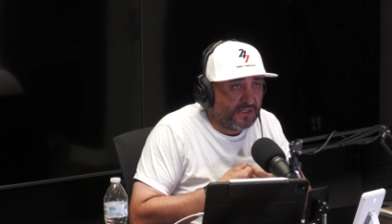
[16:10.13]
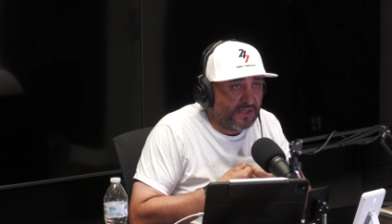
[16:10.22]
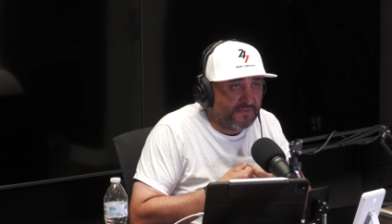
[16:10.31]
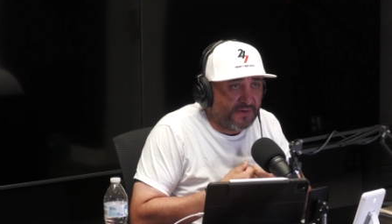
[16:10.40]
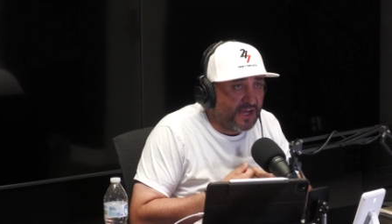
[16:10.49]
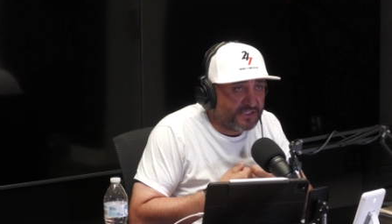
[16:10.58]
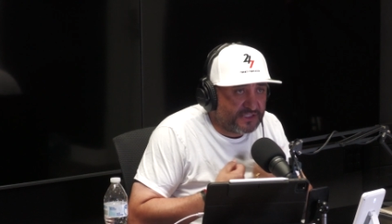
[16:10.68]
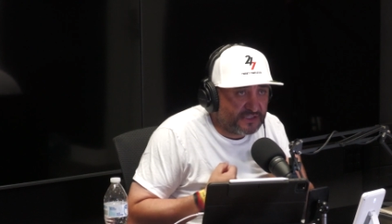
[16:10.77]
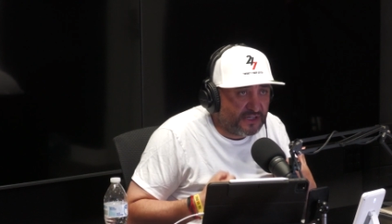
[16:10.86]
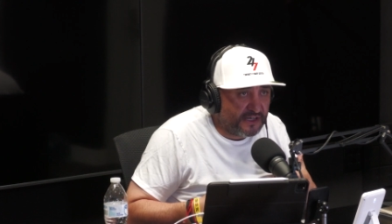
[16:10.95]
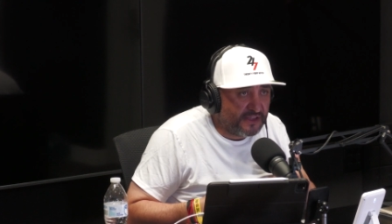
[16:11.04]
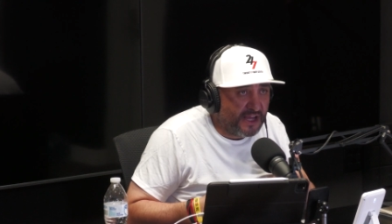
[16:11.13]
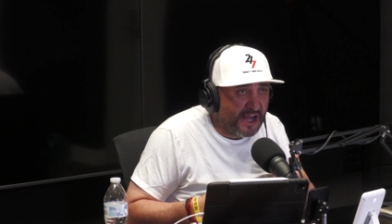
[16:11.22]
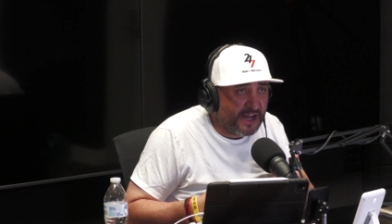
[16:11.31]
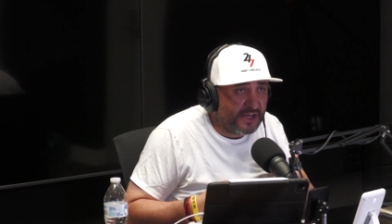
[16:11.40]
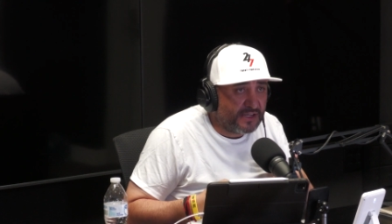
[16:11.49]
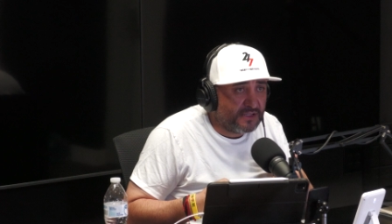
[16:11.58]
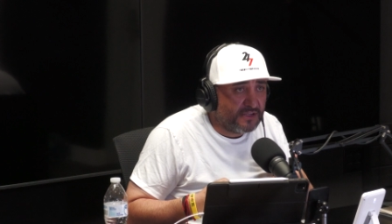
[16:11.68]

If not, she's going to die.